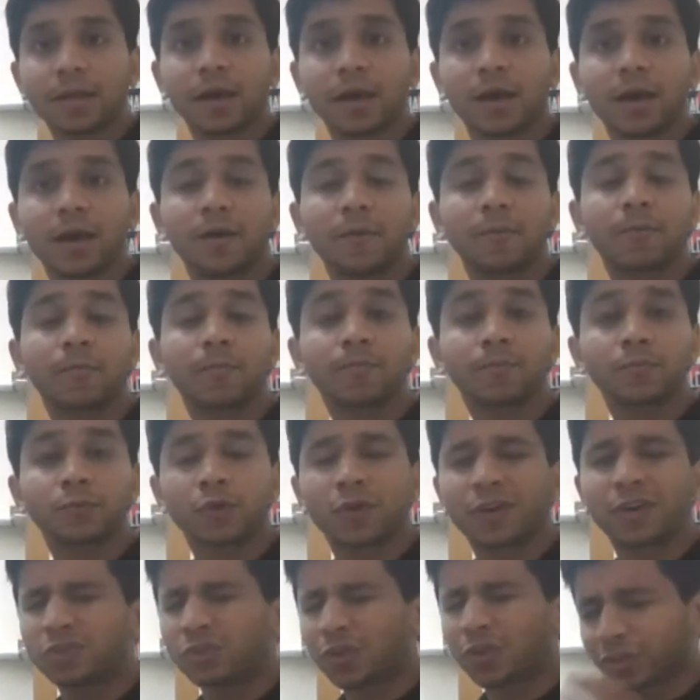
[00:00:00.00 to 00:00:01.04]
Uh,
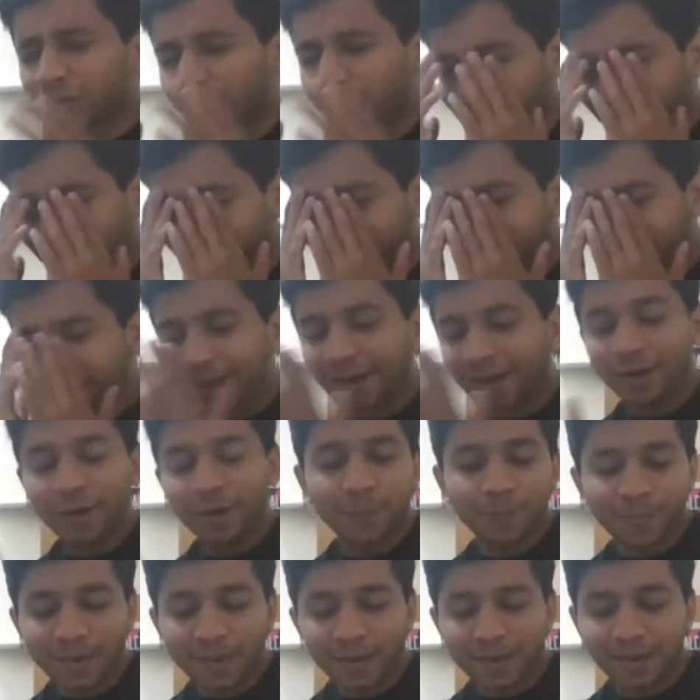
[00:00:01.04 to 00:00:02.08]
sorry, sorry, sorry. Uh,
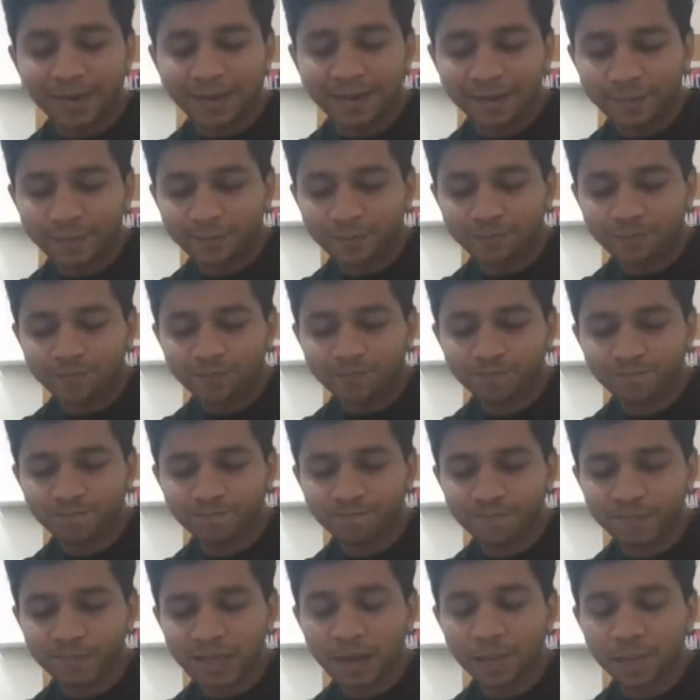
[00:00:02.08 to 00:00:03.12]

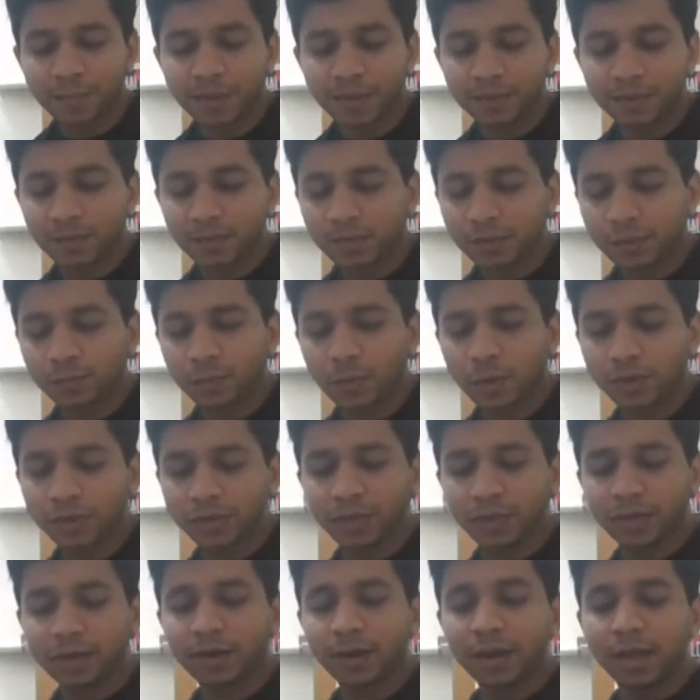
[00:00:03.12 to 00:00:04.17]
I, misspoke
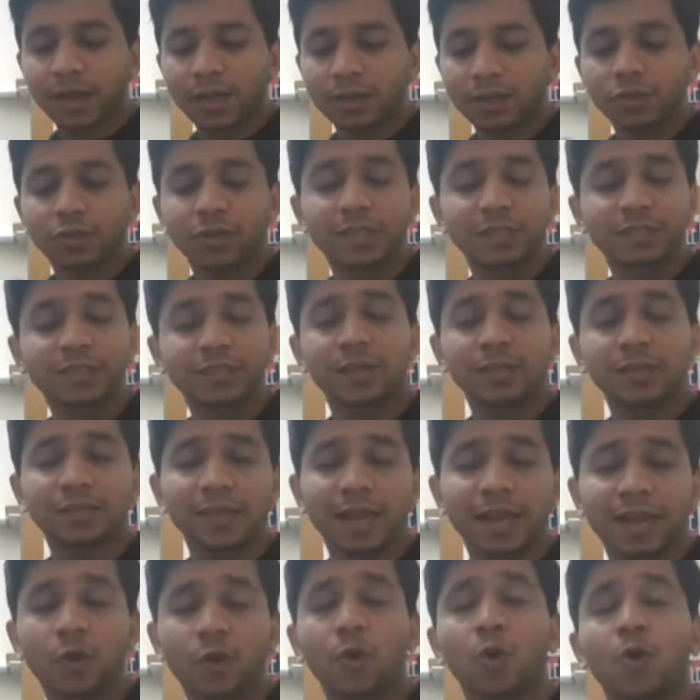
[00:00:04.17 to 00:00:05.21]
there. So discuss
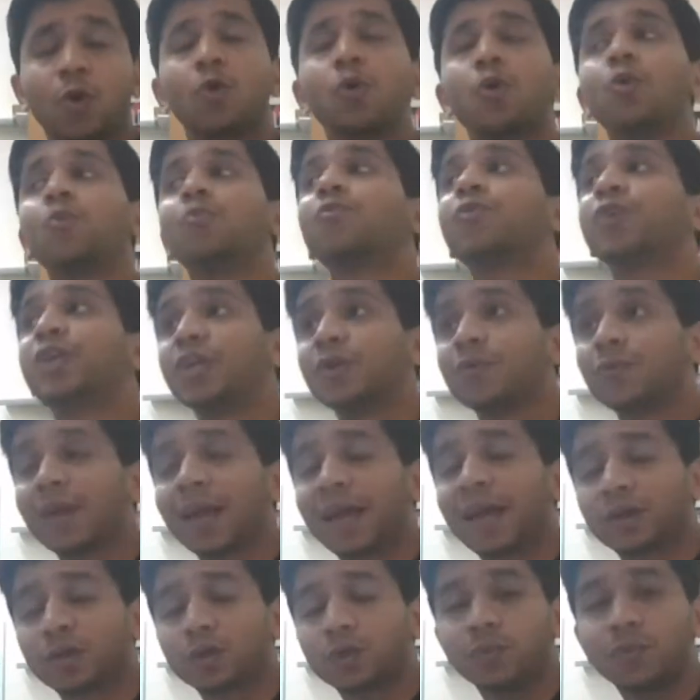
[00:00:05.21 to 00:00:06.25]
like whom would you
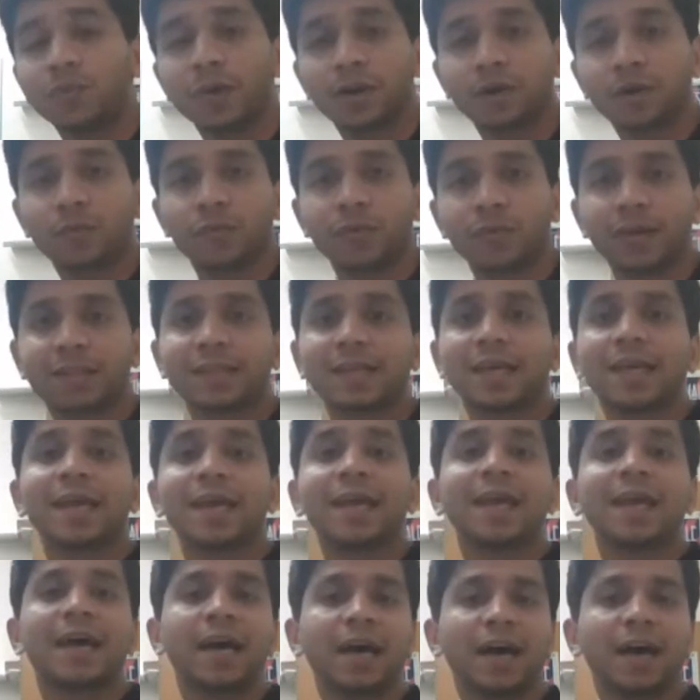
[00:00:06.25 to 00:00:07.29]
like to work with
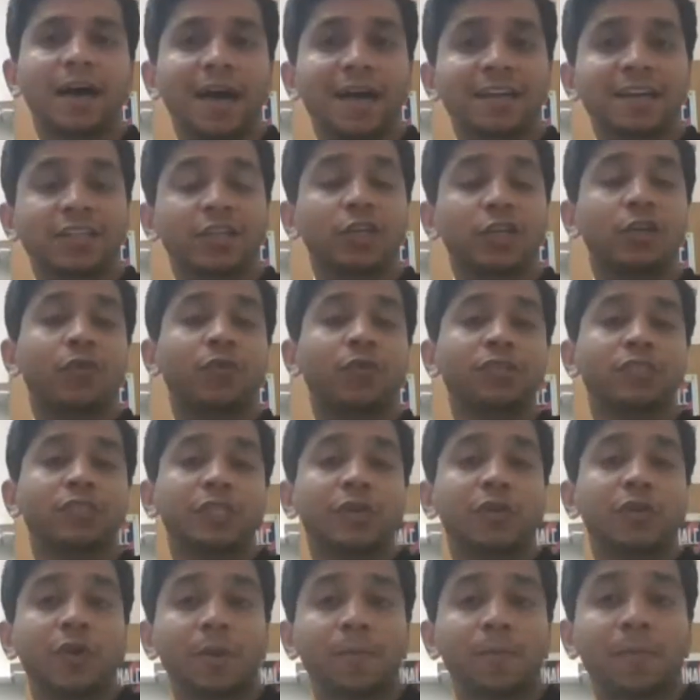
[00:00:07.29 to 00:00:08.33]
uh, at the
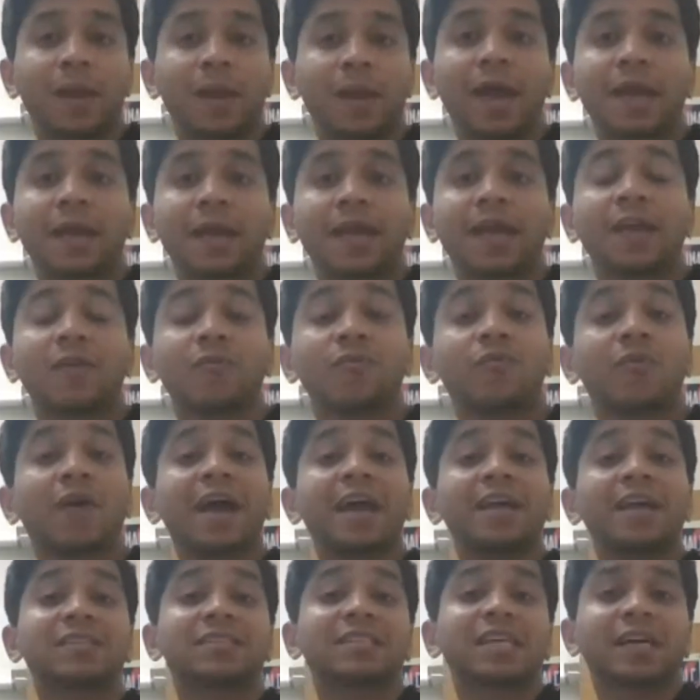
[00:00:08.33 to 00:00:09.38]
university you're applying and
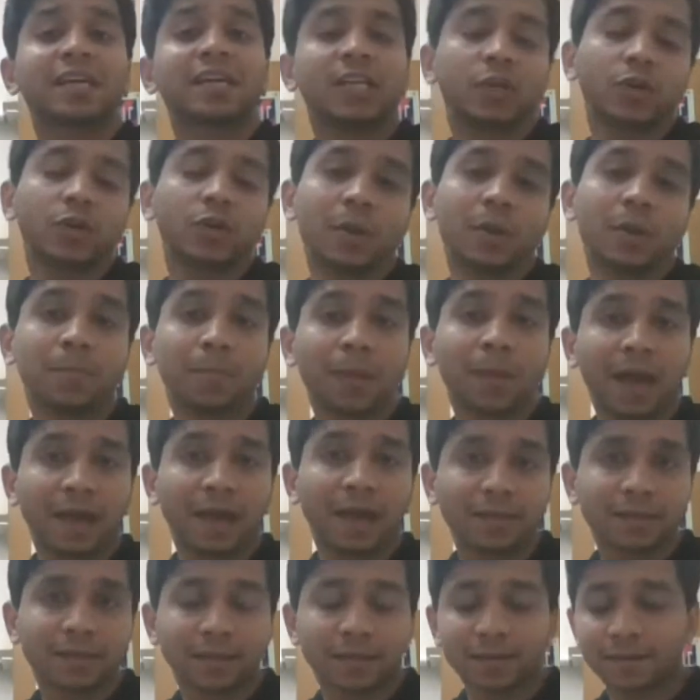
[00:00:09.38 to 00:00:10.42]
why exactly you're
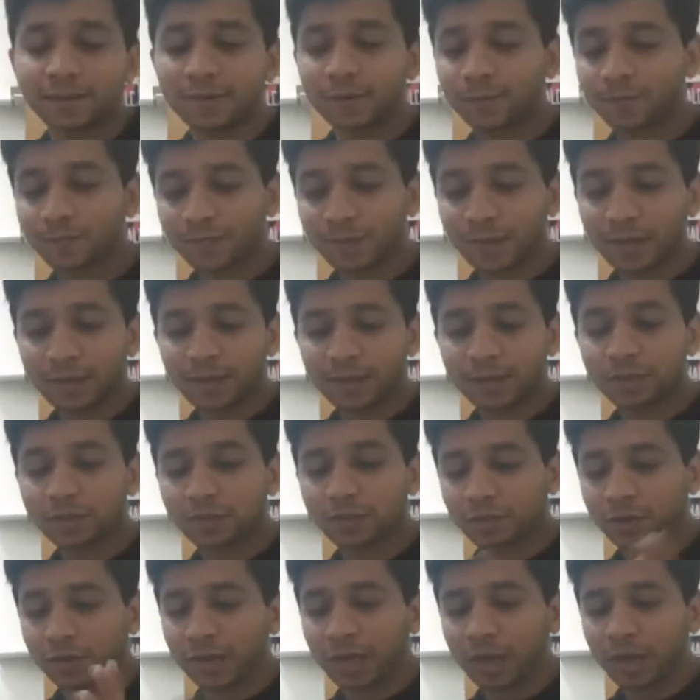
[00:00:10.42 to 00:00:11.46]
applying there.
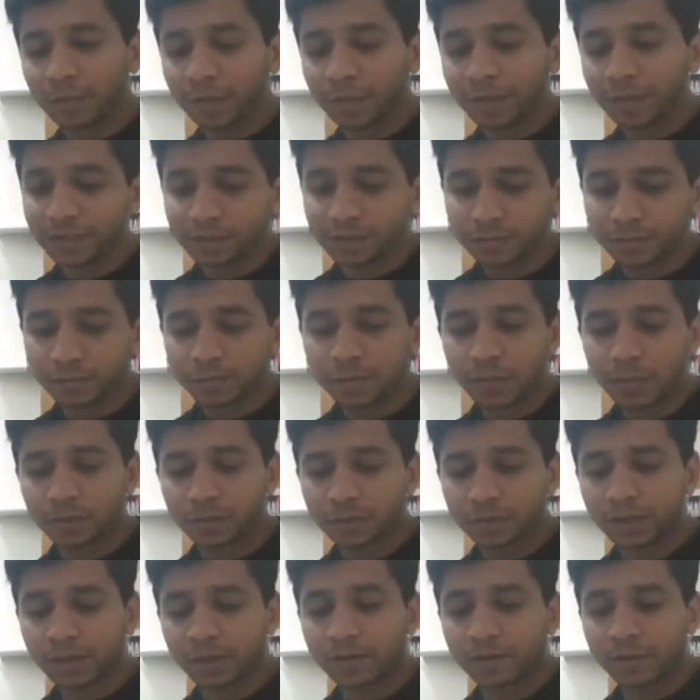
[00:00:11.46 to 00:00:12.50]
Sorry, I misspoke
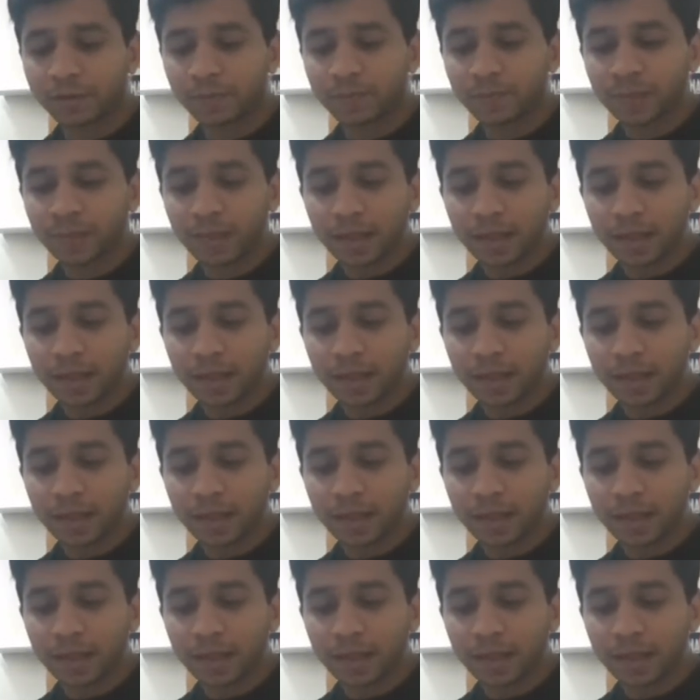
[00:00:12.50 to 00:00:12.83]
there.